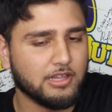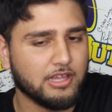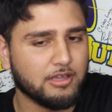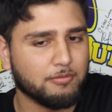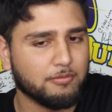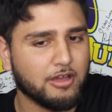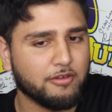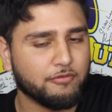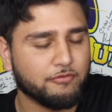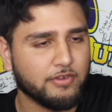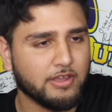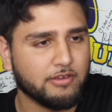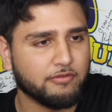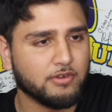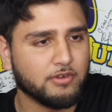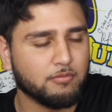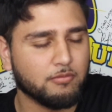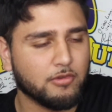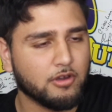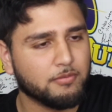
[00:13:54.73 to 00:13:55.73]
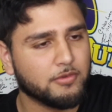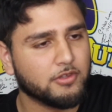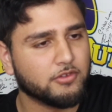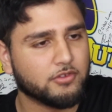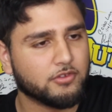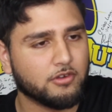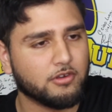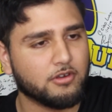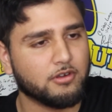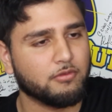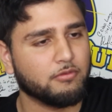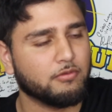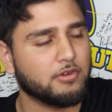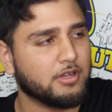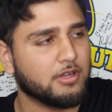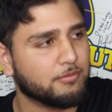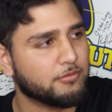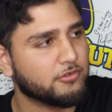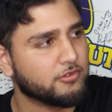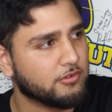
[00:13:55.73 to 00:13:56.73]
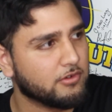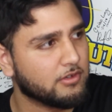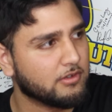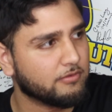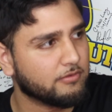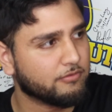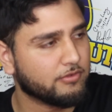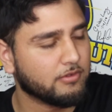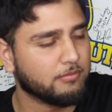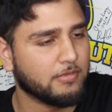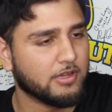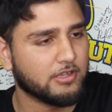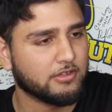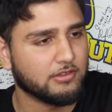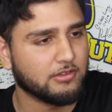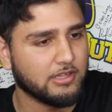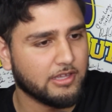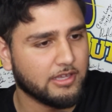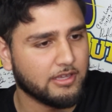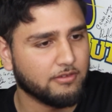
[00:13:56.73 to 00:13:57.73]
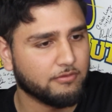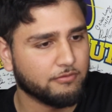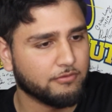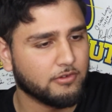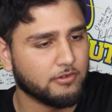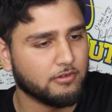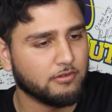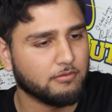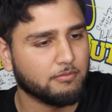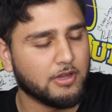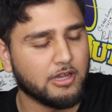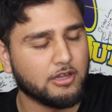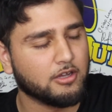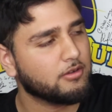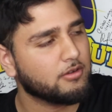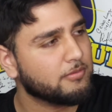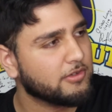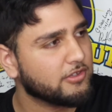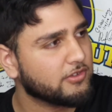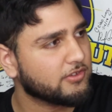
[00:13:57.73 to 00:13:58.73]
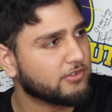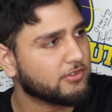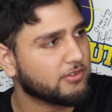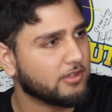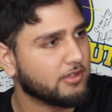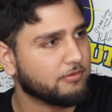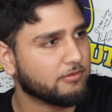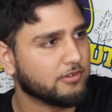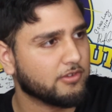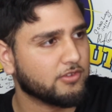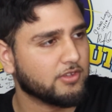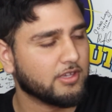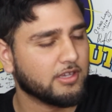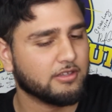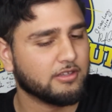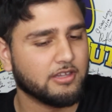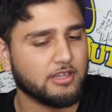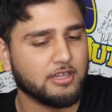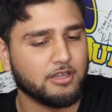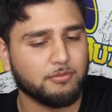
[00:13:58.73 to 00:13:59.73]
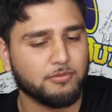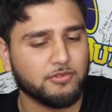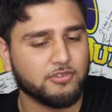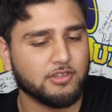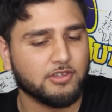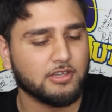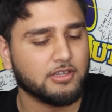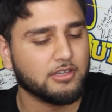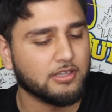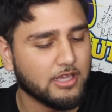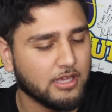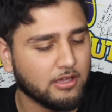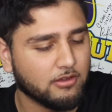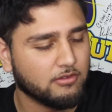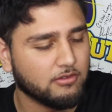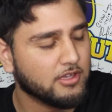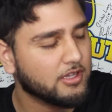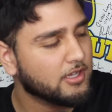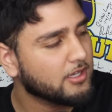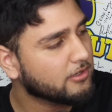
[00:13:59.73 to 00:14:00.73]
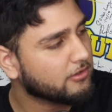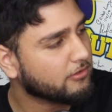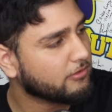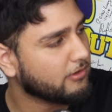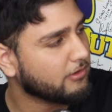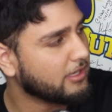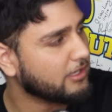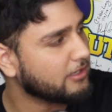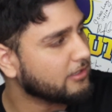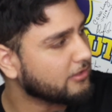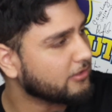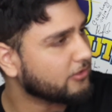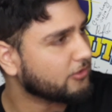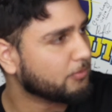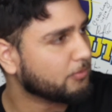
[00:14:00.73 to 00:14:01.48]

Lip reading: my favorite moments are when I'm shooting for my homies and stuff, cause like then I'm sitting down creating this